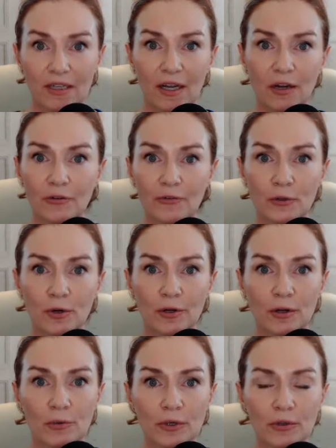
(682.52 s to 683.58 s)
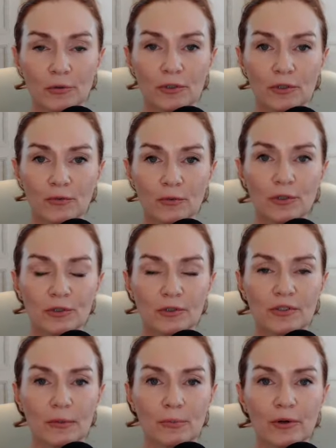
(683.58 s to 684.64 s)
Now, if you are going through a divorce or
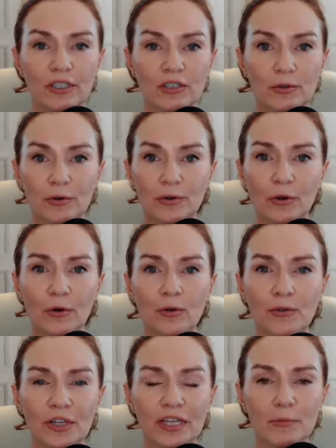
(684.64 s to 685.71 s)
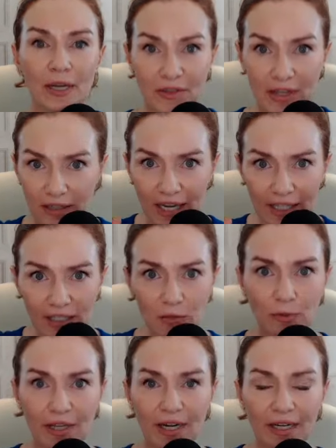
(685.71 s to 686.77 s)
separation or annulled, think about that last
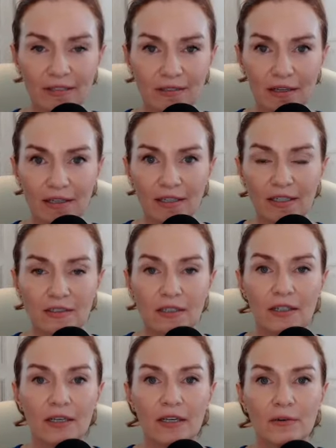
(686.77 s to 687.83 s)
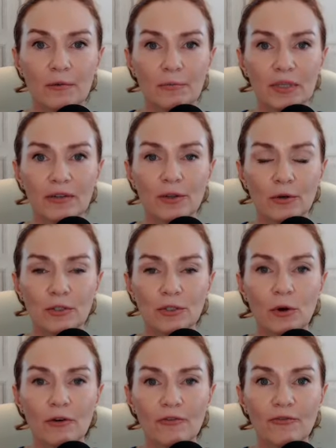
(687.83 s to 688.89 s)
one that I said as those
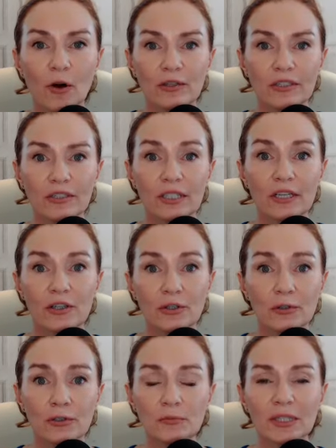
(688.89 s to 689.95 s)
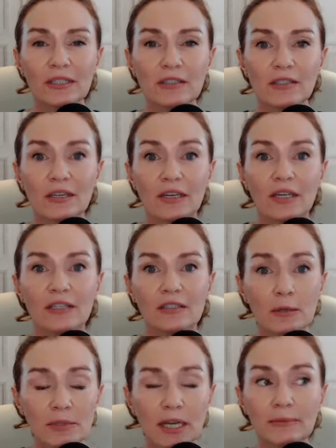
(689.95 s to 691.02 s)
who are falsely accused, because
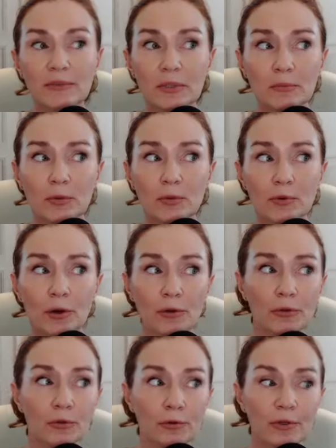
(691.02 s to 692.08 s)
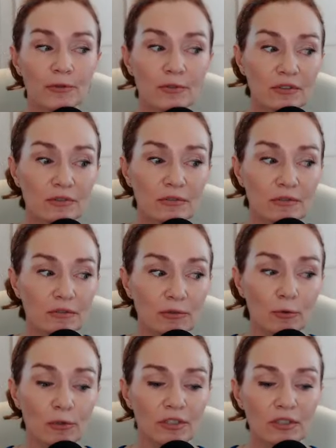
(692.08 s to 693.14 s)
sometimes people who go through those
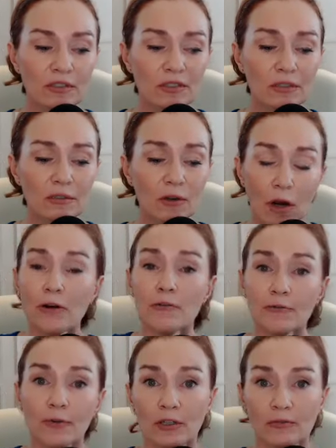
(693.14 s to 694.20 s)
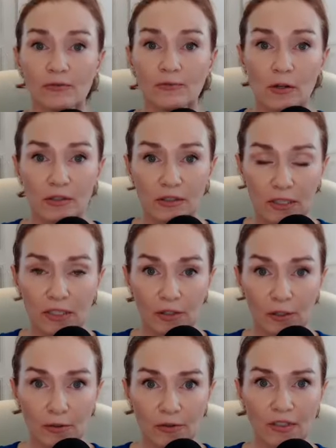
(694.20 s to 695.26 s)
divorces are falsely
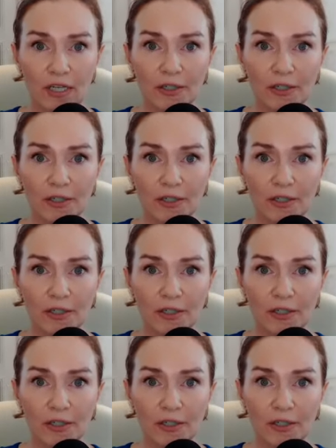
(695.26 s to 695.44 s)
accused.